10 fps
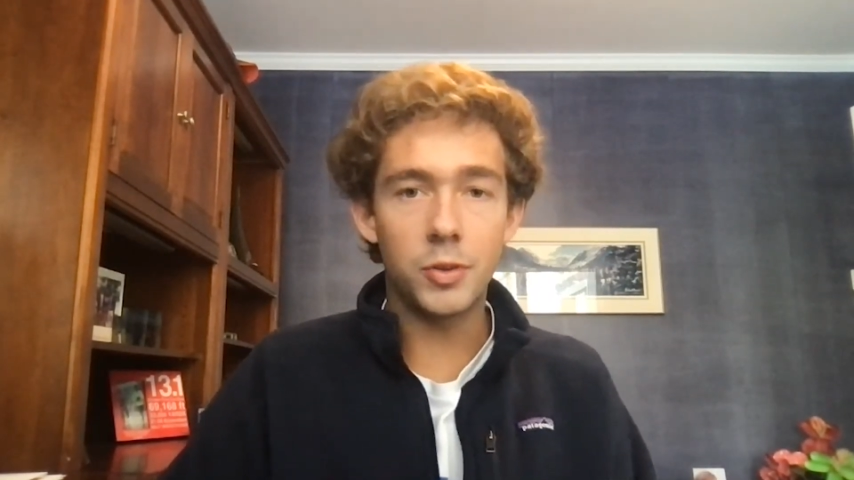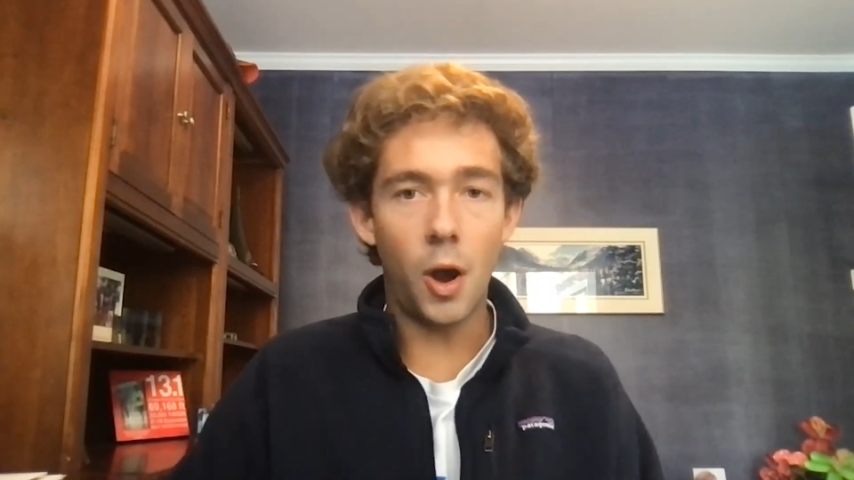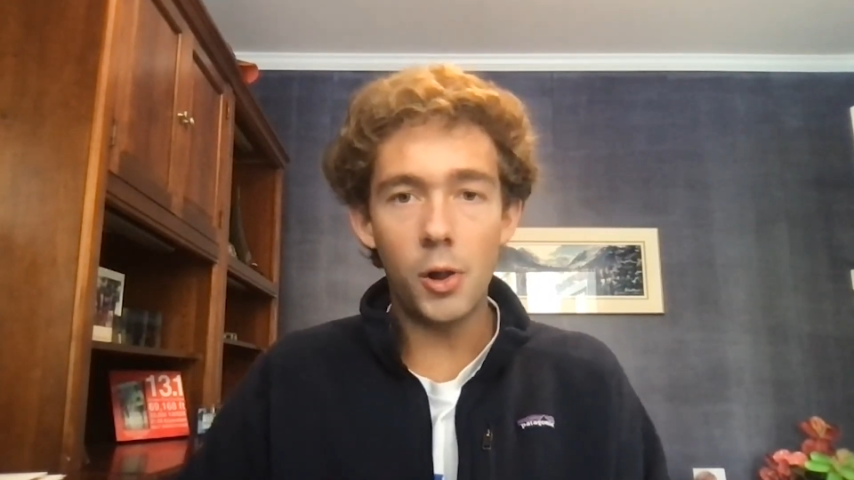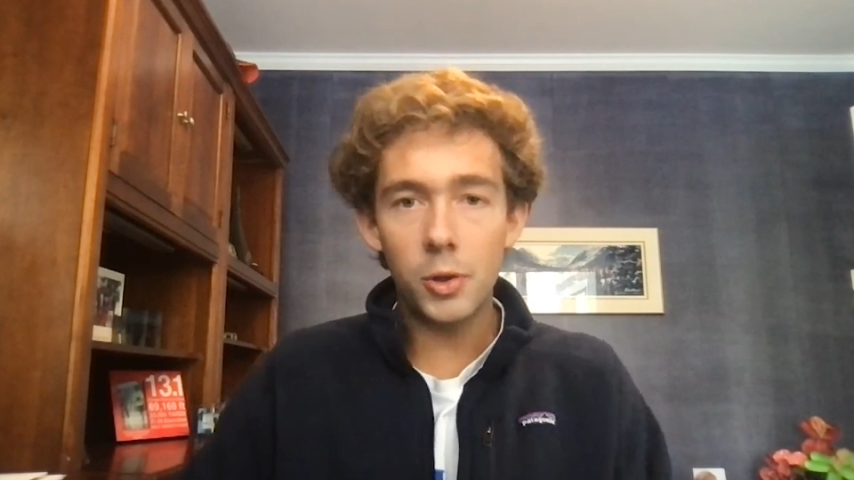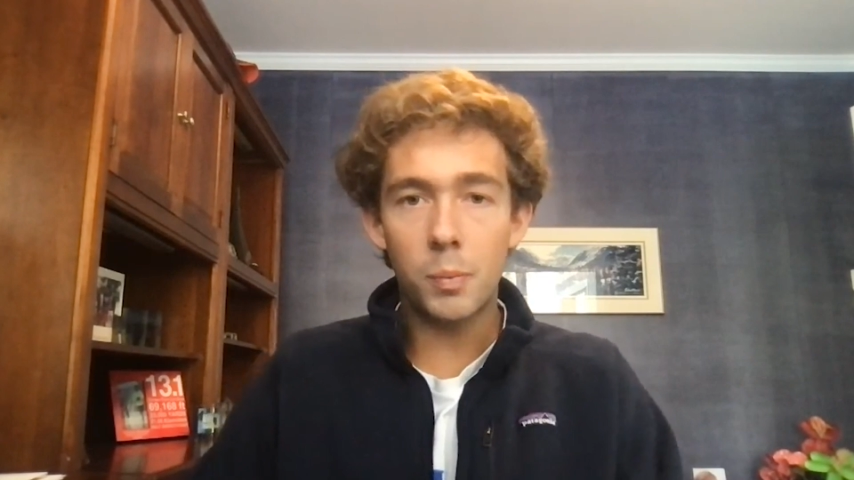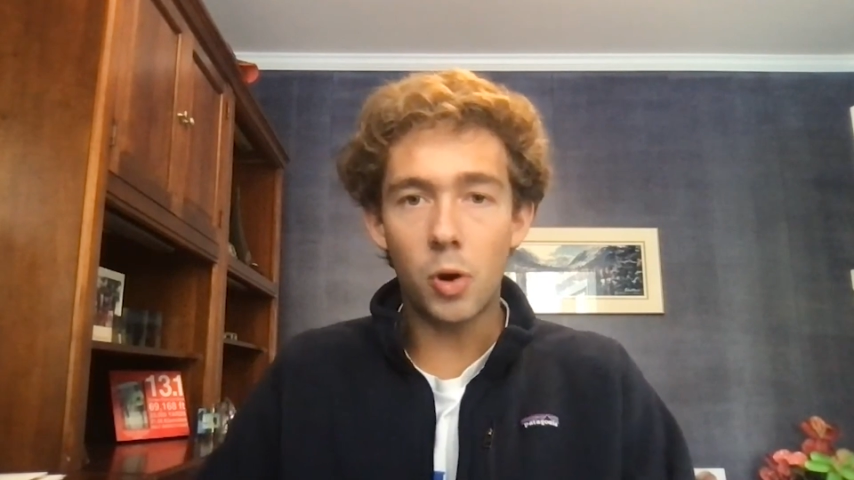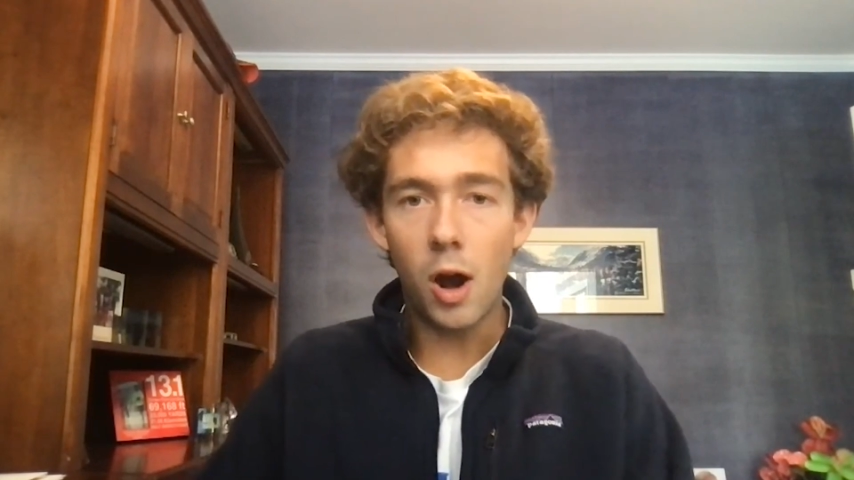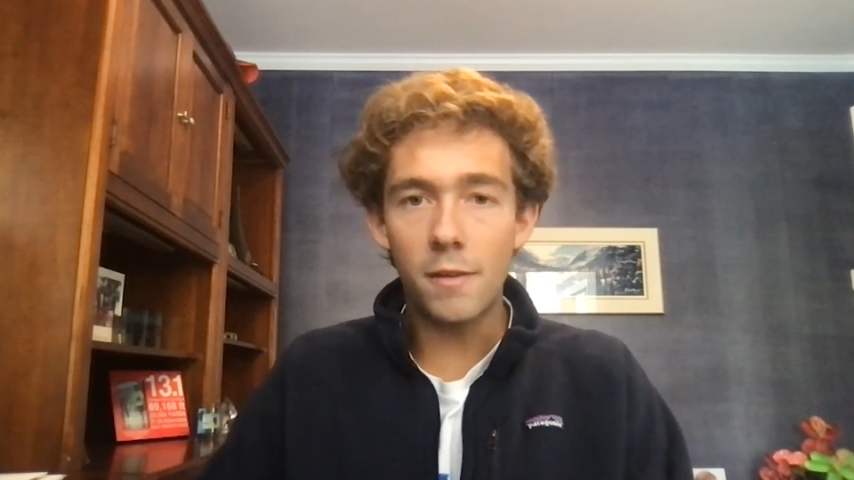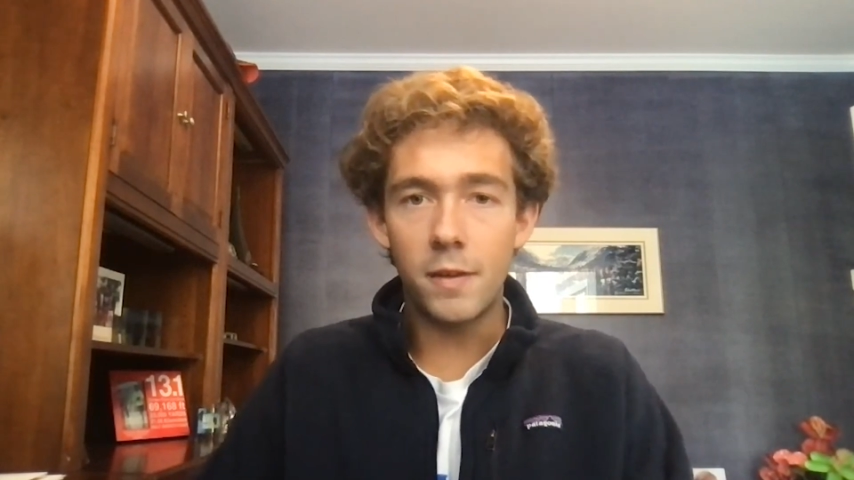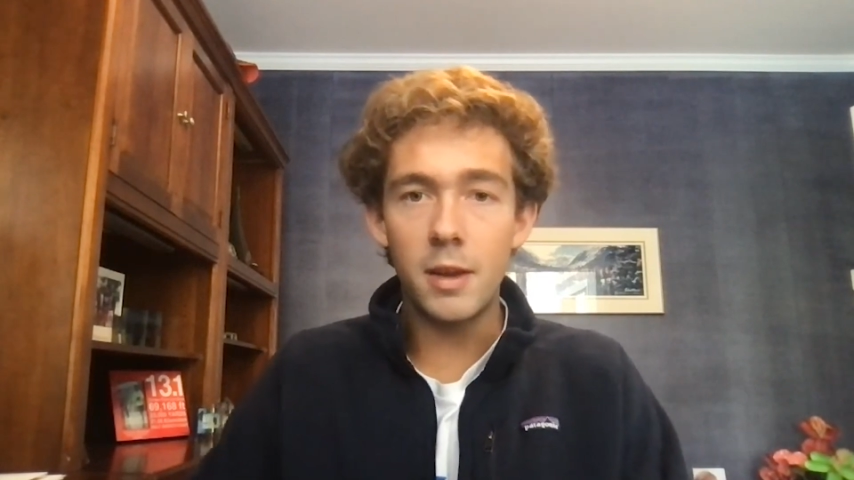dollar
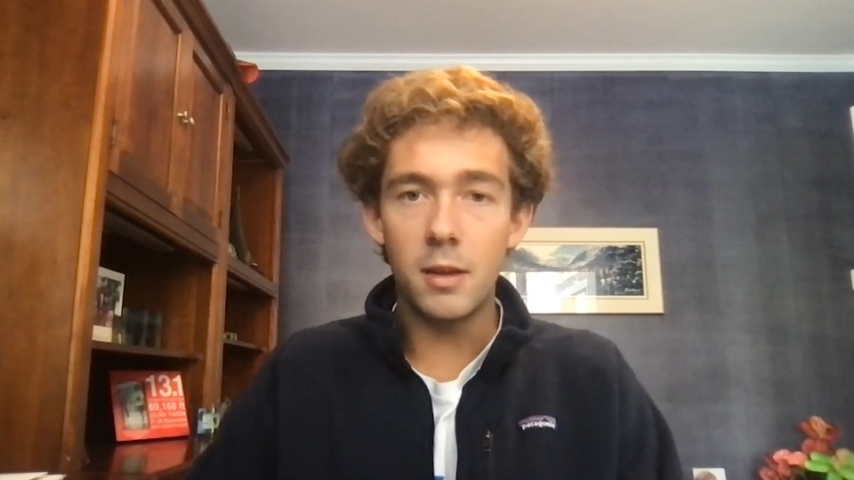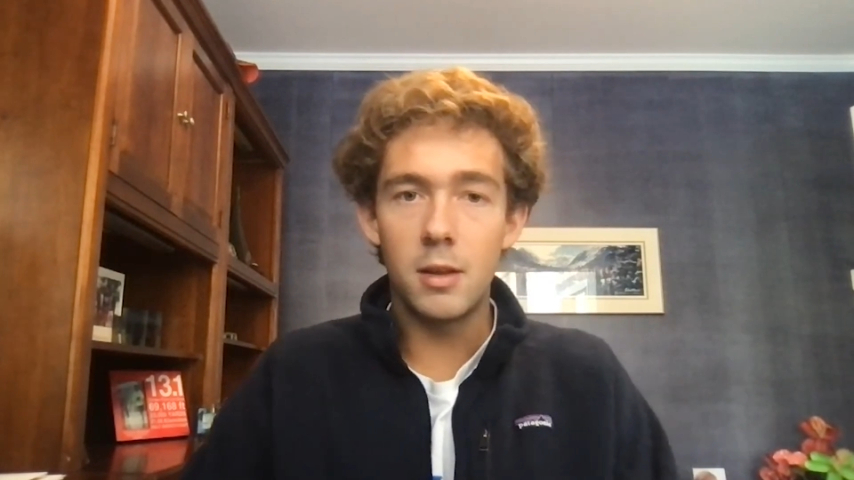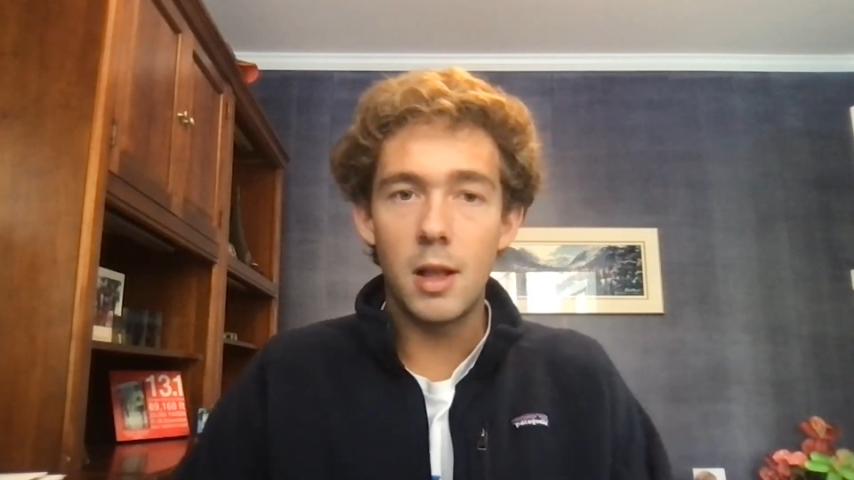profit